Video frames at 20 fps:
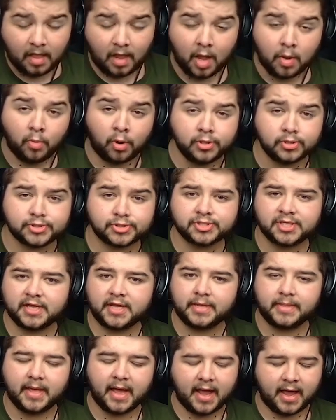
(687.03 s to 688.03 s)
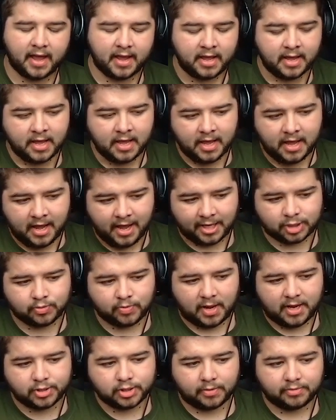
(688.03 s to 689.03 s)
what you're seeing there, as
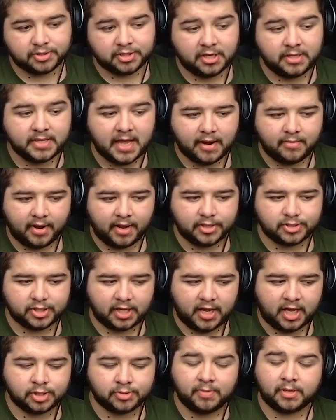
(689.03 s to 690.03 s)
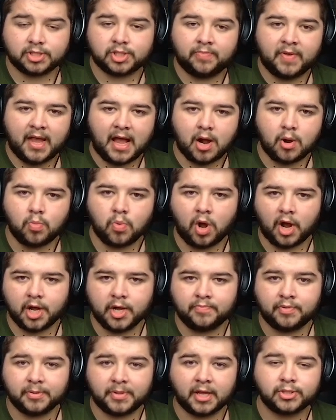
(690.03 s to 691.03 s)
well as obviously Neres is meant to be out wide,
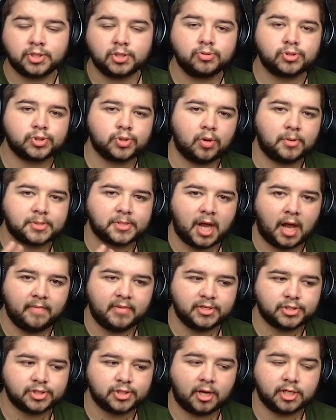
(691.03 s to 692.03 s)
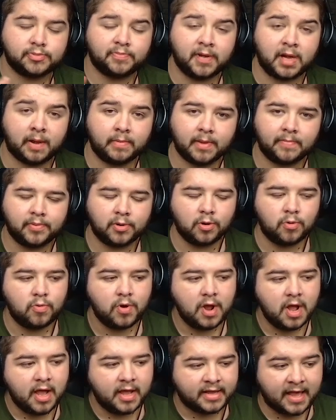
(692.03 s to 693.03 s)
but they do sort of come inside to pick up the ball,
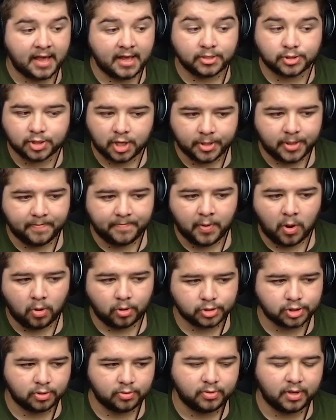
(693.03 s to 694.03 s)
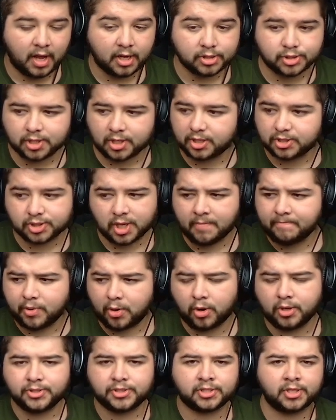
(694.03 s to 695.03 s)
get inside the box. So at some
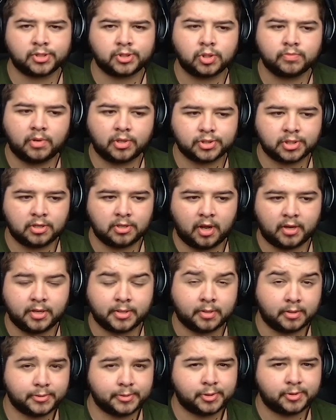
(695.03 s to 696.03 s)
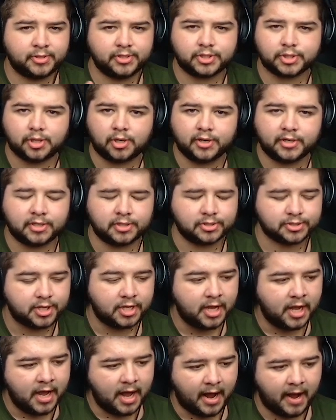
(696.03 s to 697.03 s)
points, it does almost look like you've got three strikers.
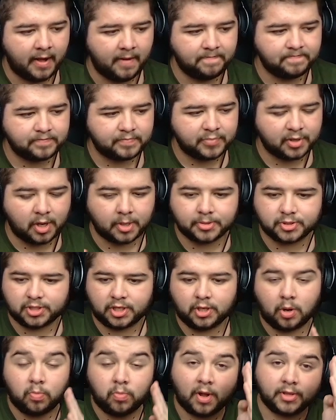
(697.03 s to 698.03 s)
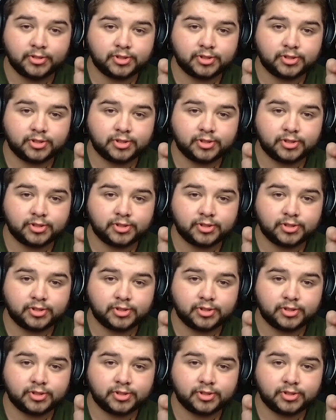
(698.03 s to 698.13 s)
Obviously, you've got one